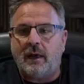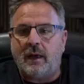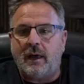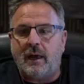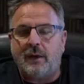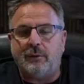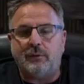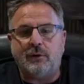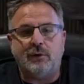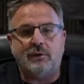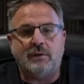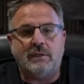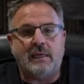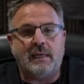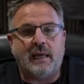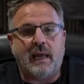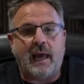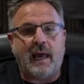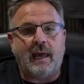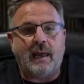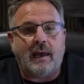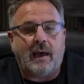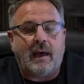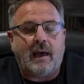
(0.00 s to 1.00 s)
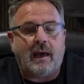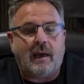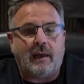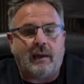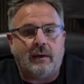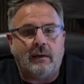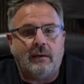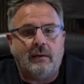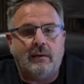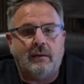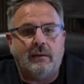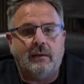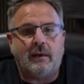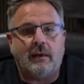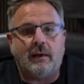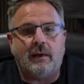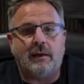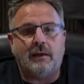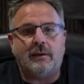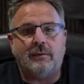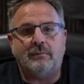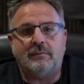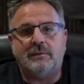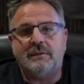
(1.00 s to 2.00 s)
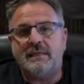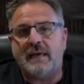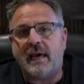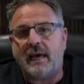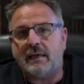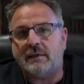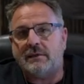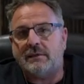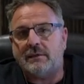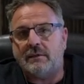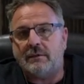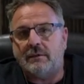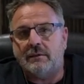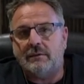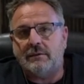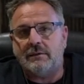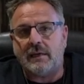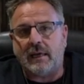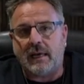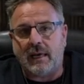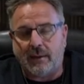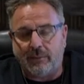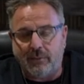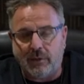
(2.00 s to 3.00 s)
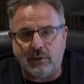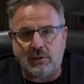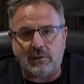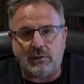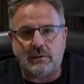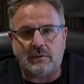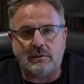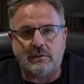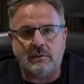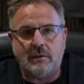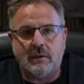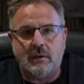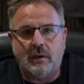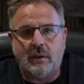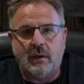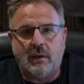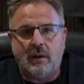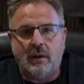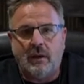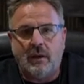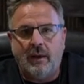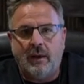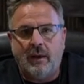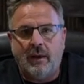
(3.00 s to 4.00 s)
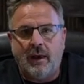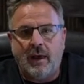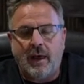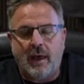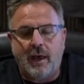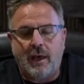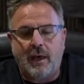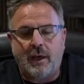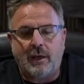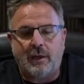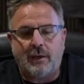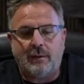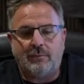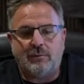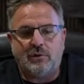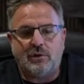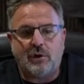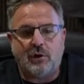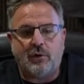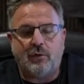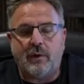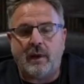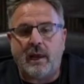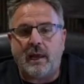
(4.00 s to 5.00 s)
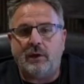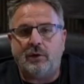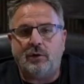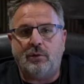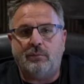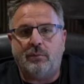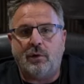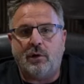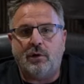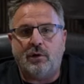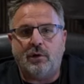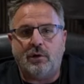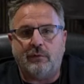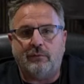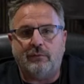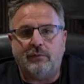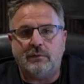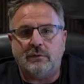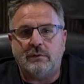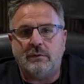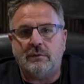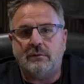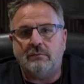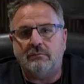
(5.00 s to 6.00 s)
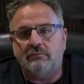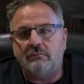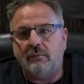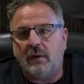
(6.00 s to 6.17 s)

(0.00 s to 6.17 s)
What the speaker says: using AI, text to images, to create your book covers,